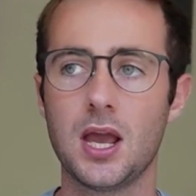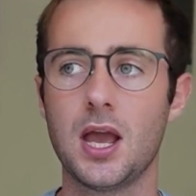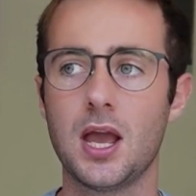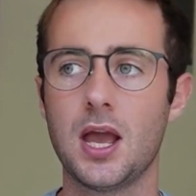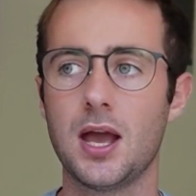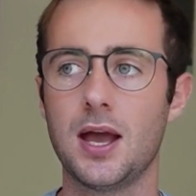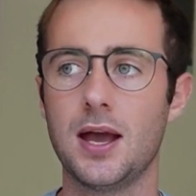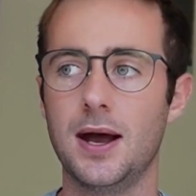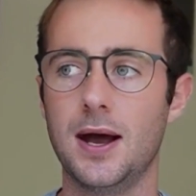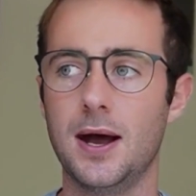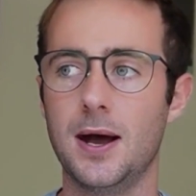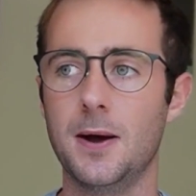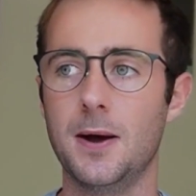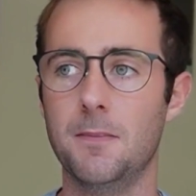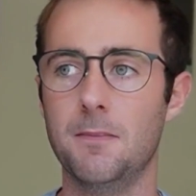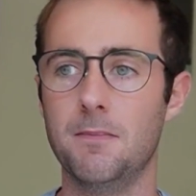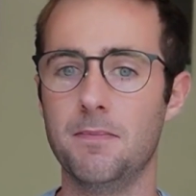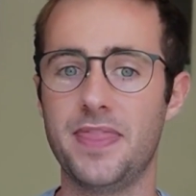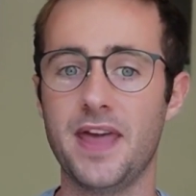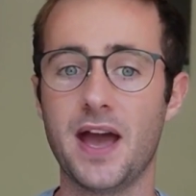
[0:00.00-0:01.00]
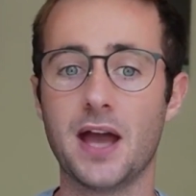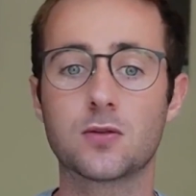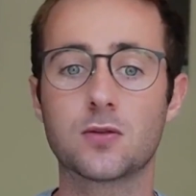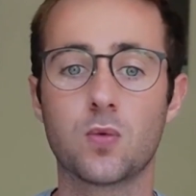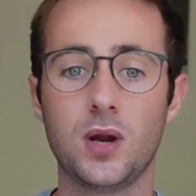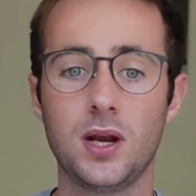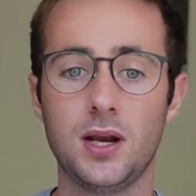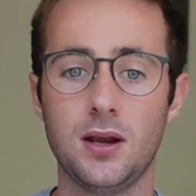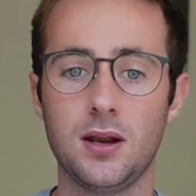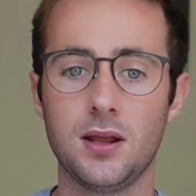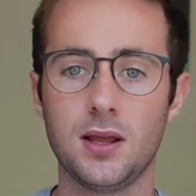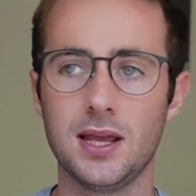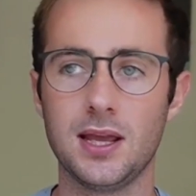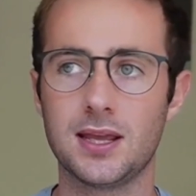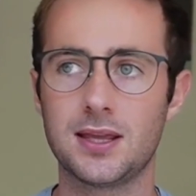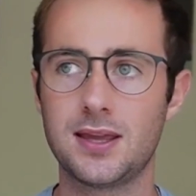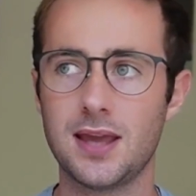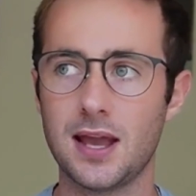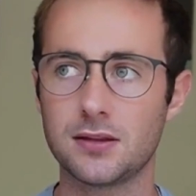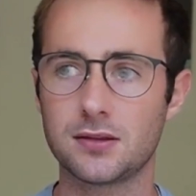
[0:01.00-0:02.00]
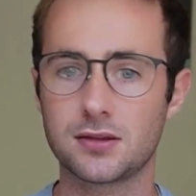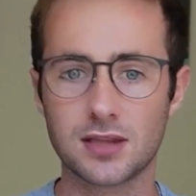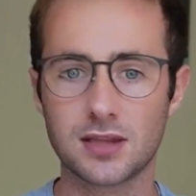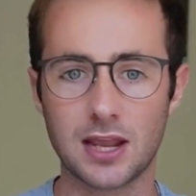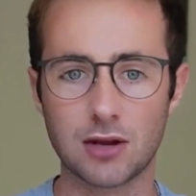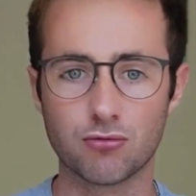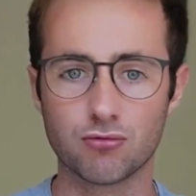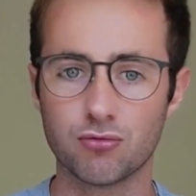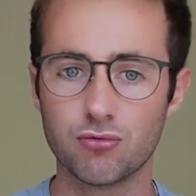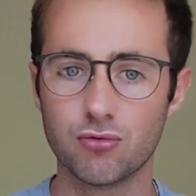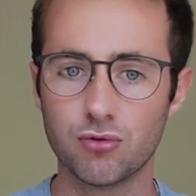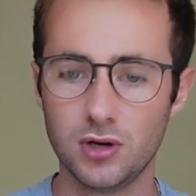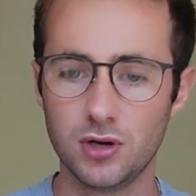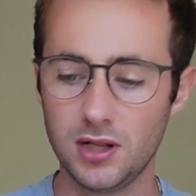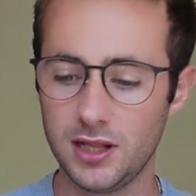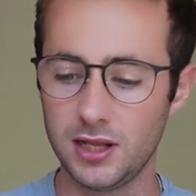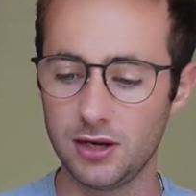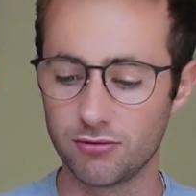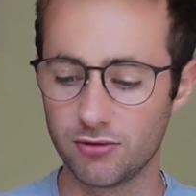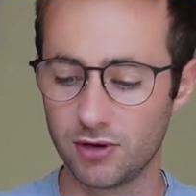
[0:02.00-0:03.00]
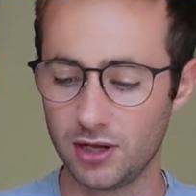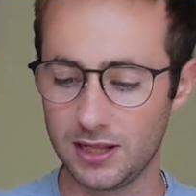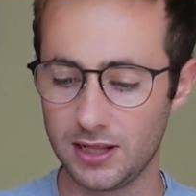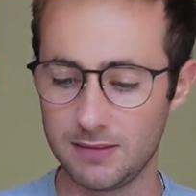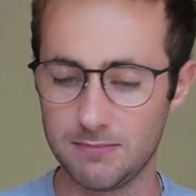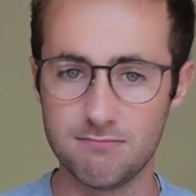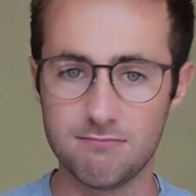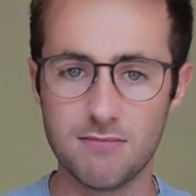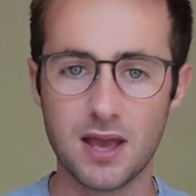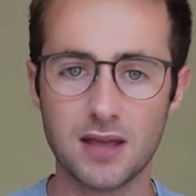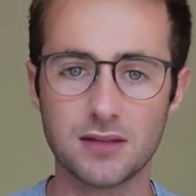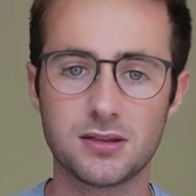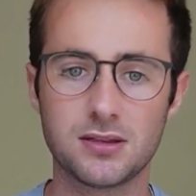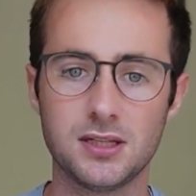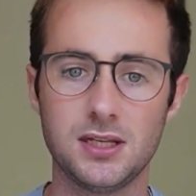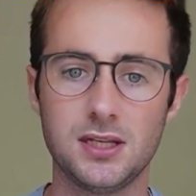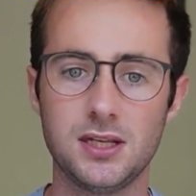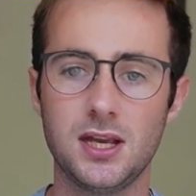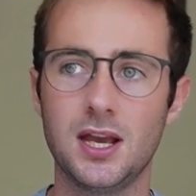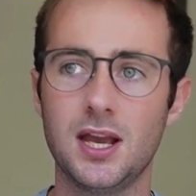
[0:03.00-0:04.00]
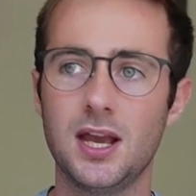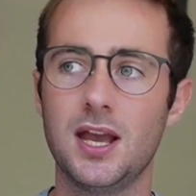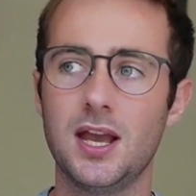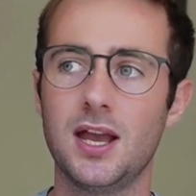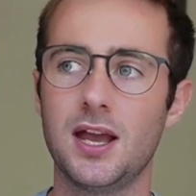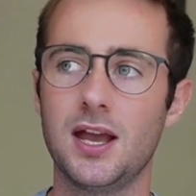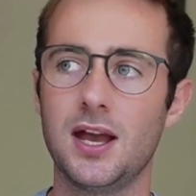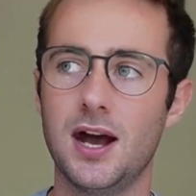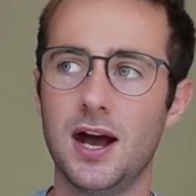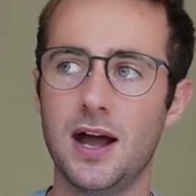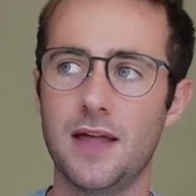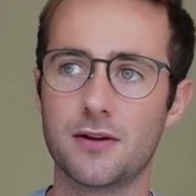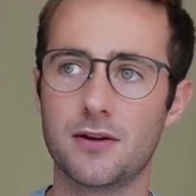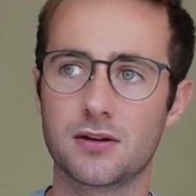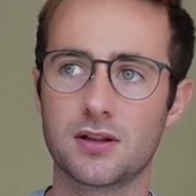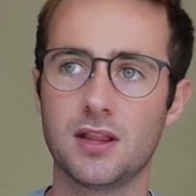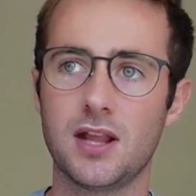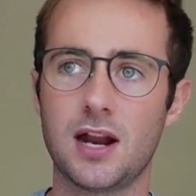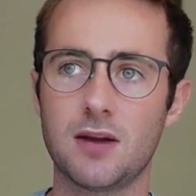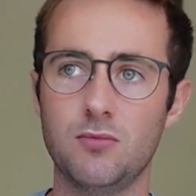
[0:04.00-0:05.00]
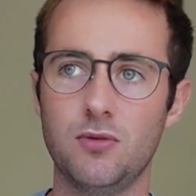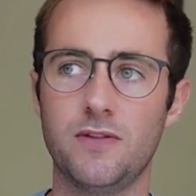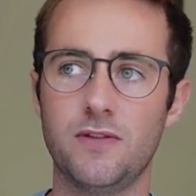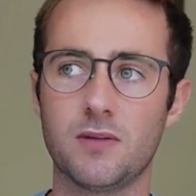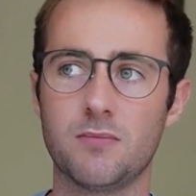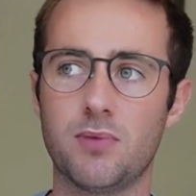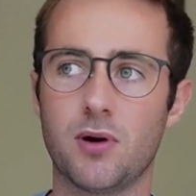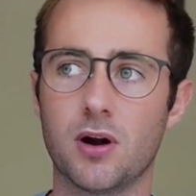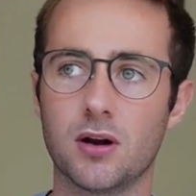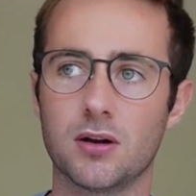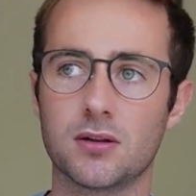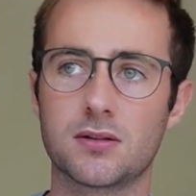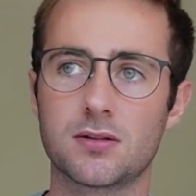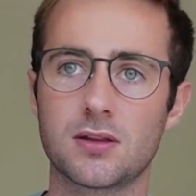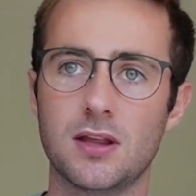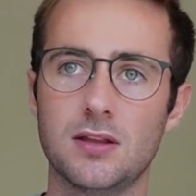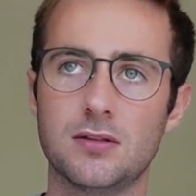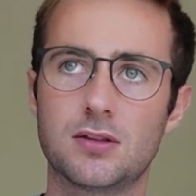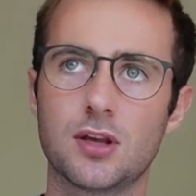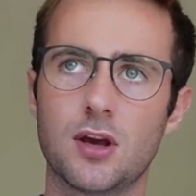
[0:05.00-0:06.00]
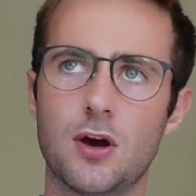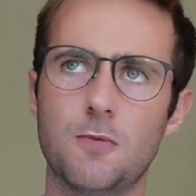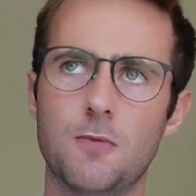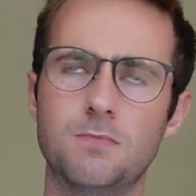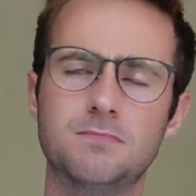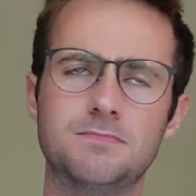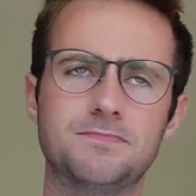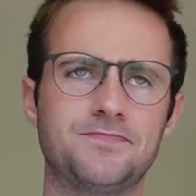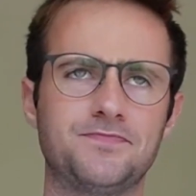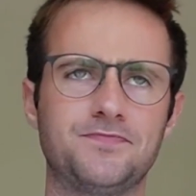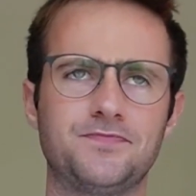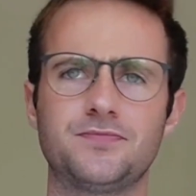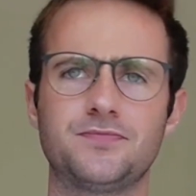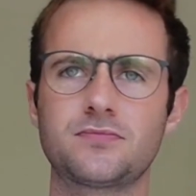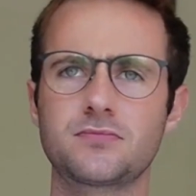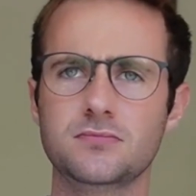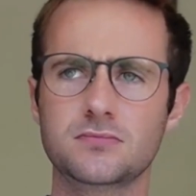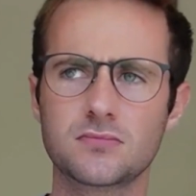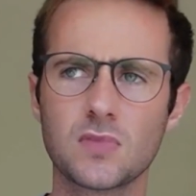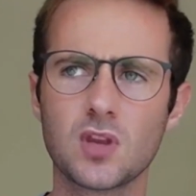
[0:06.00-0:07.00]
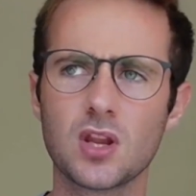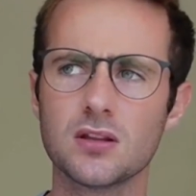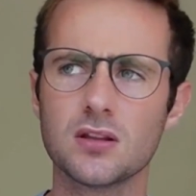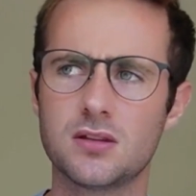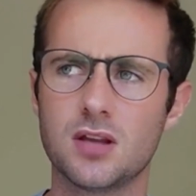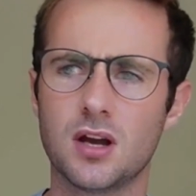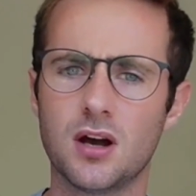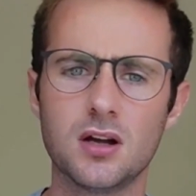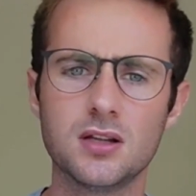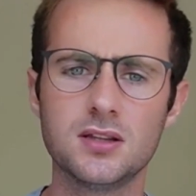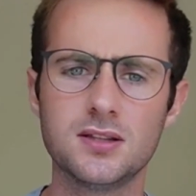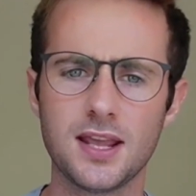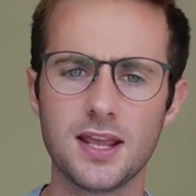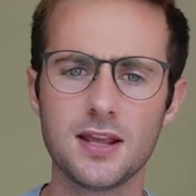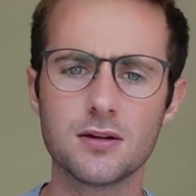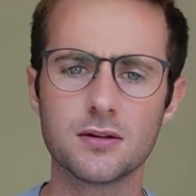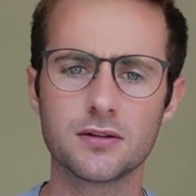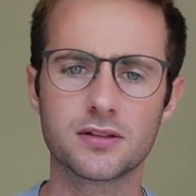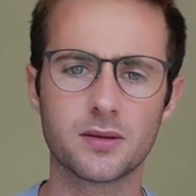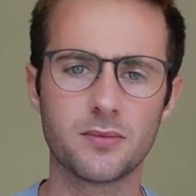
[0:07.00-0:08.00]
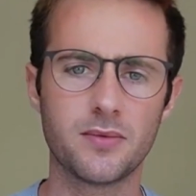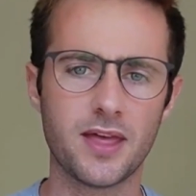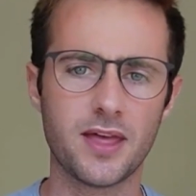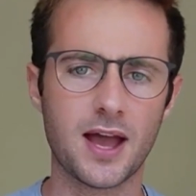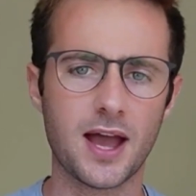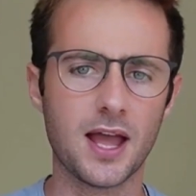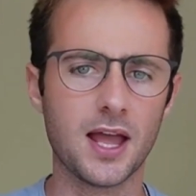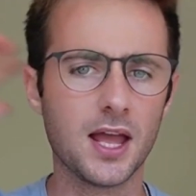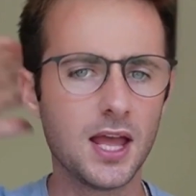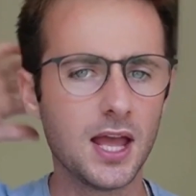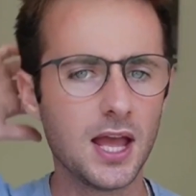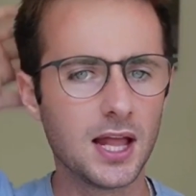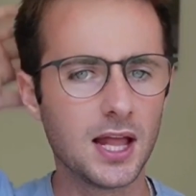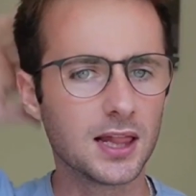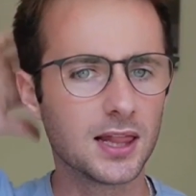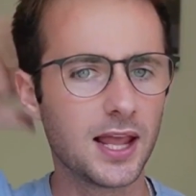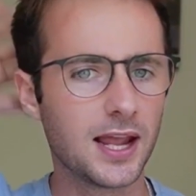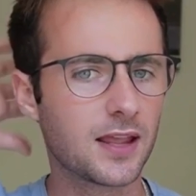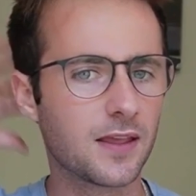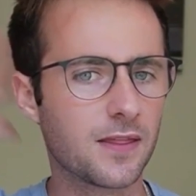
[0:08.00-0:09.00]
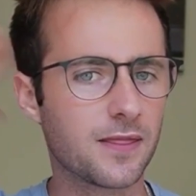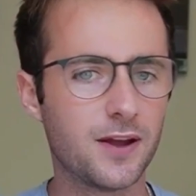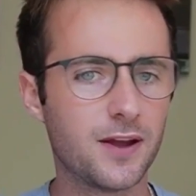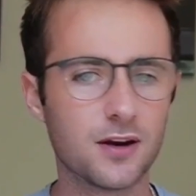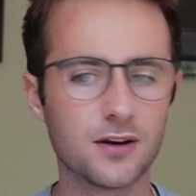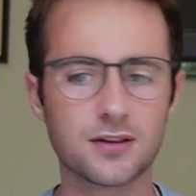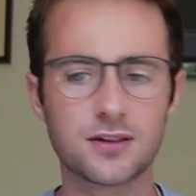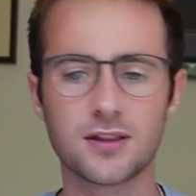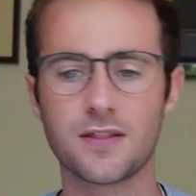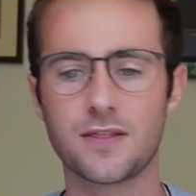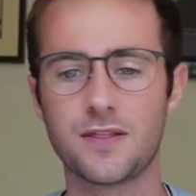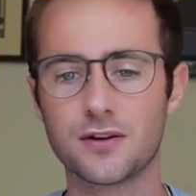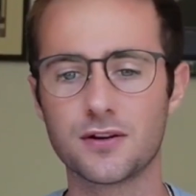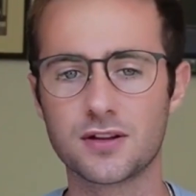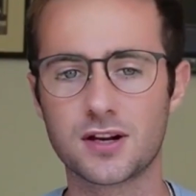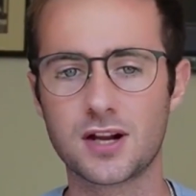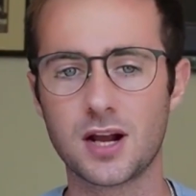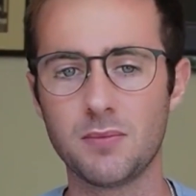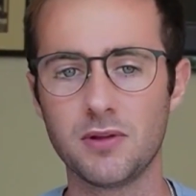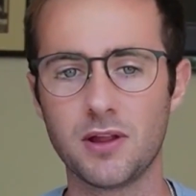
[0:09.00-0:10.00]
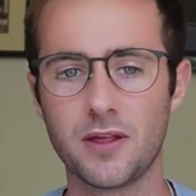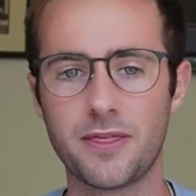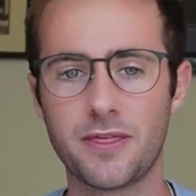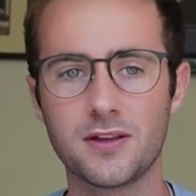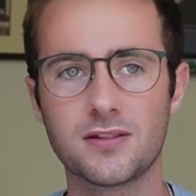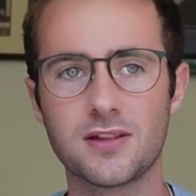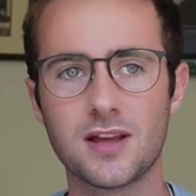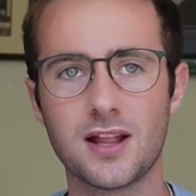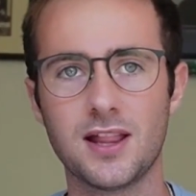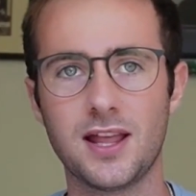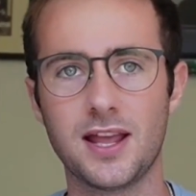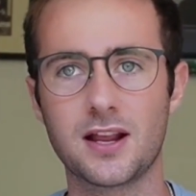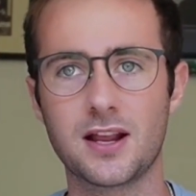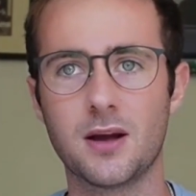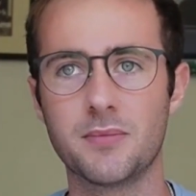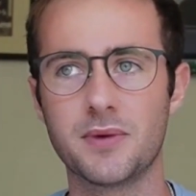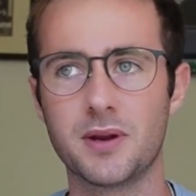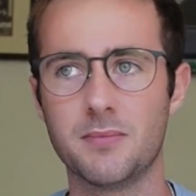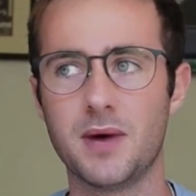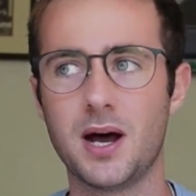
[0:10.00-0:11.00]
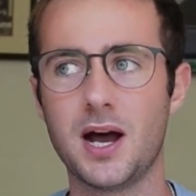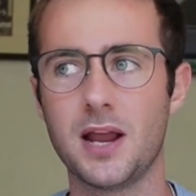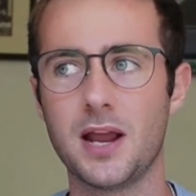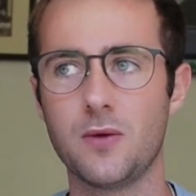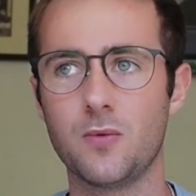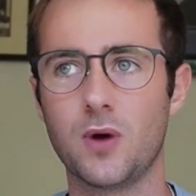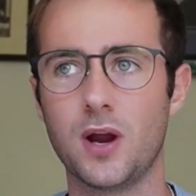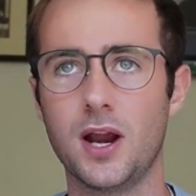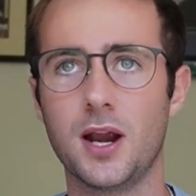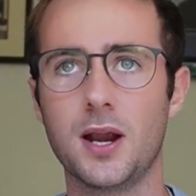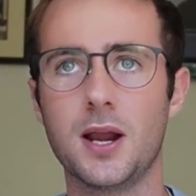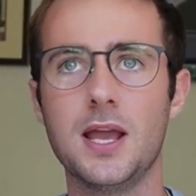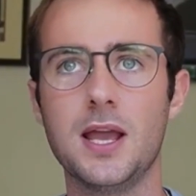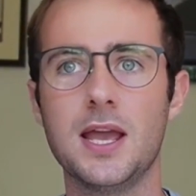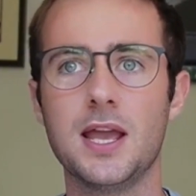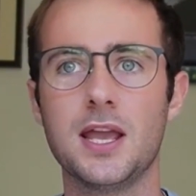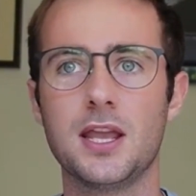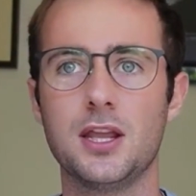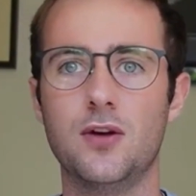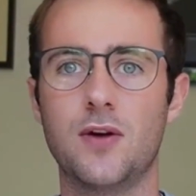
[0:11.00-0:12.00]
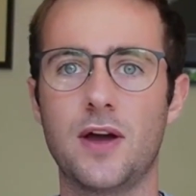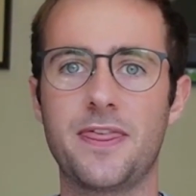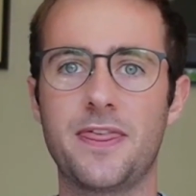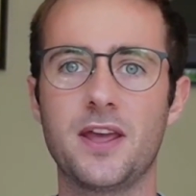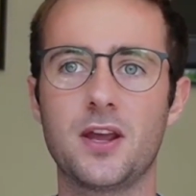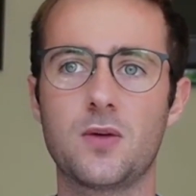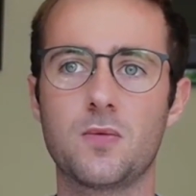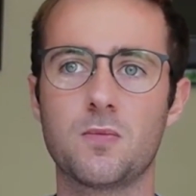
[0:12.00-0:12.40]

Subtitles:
That's when it gets like really, really messy. There's a lot of moving parts. And so to untangle some of that, like there's a couple of things that like come to mind where, I think